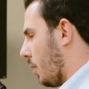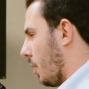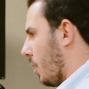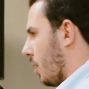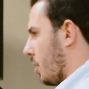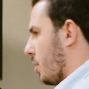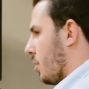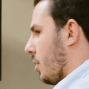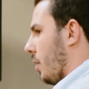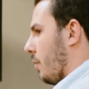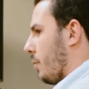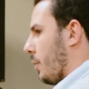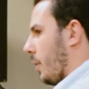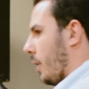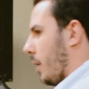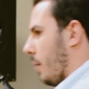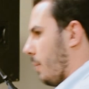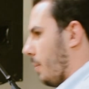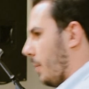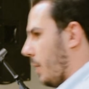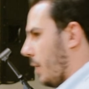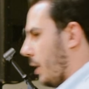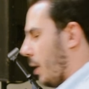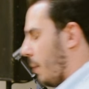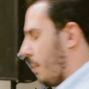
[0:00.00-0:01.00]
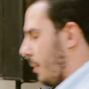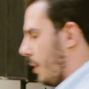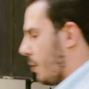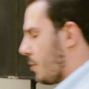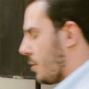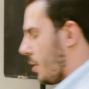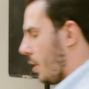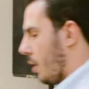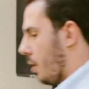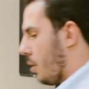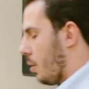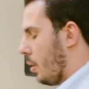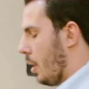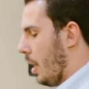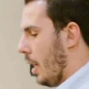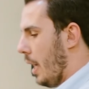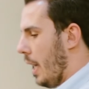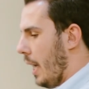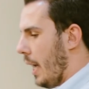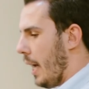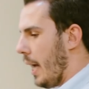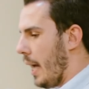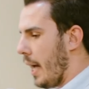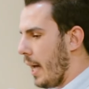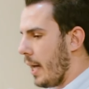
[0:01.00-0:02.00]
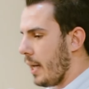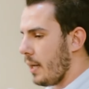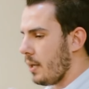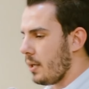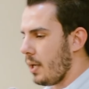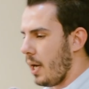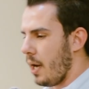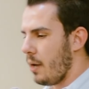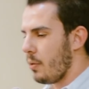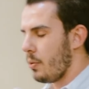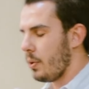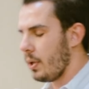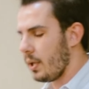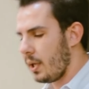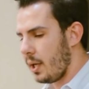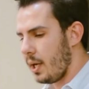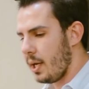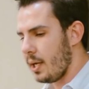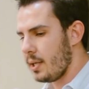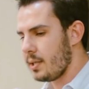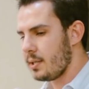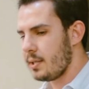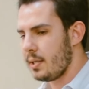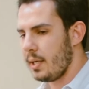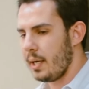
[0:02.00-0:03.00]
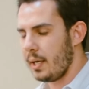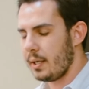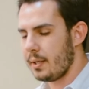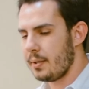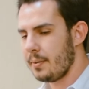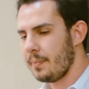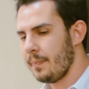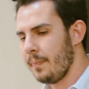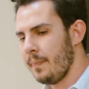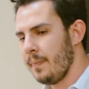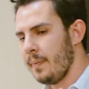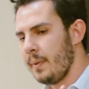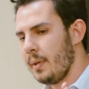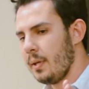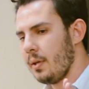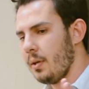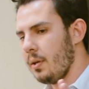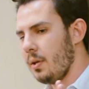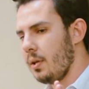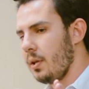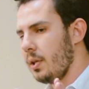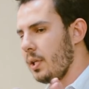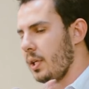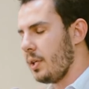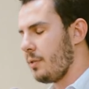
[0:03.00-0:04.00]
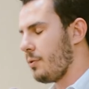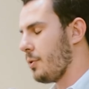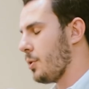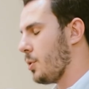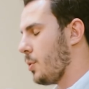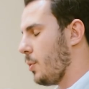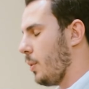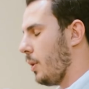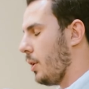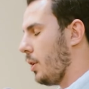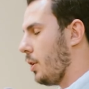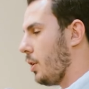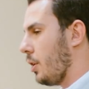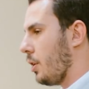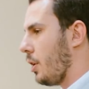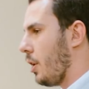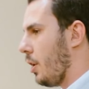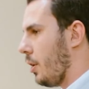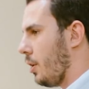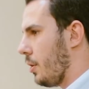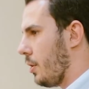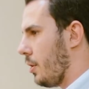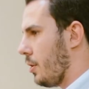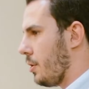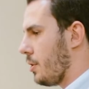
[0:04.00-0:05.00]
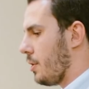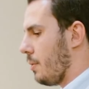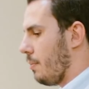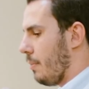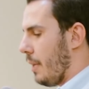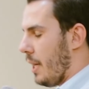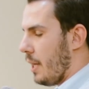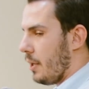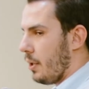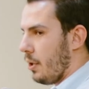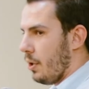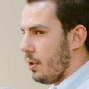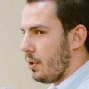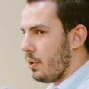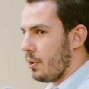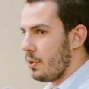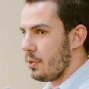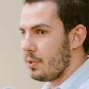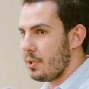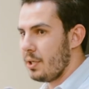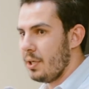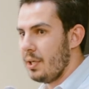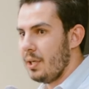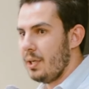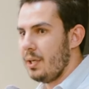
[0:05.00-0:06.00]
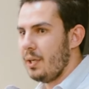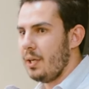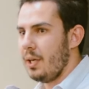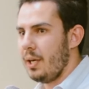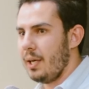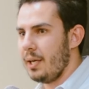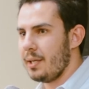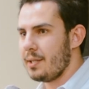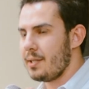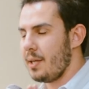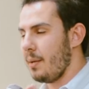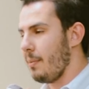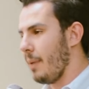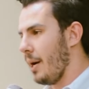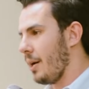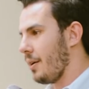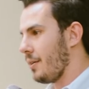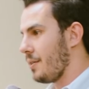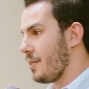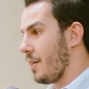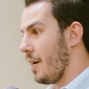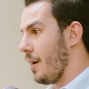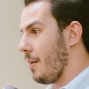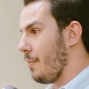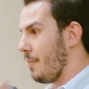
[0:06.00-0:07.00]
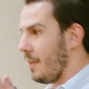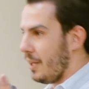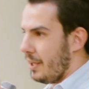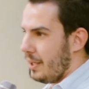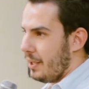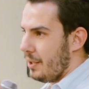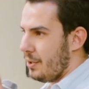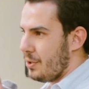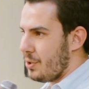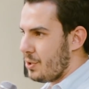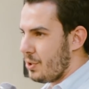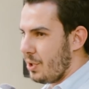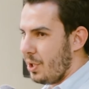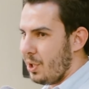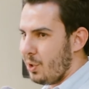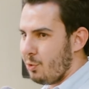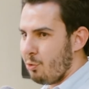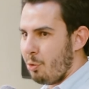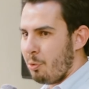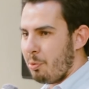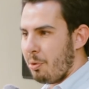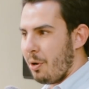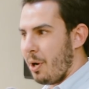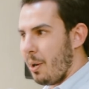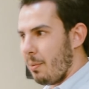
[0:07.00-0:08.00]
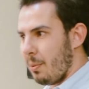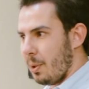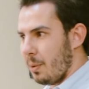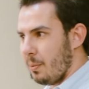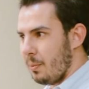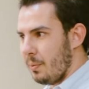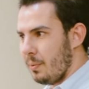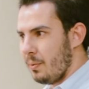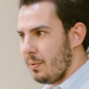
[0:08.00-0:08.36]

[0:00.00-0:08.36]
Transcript: large software company a couple of years ago, and I realized that the difference between good coders and bad coders is the amount of time they can solve a problem.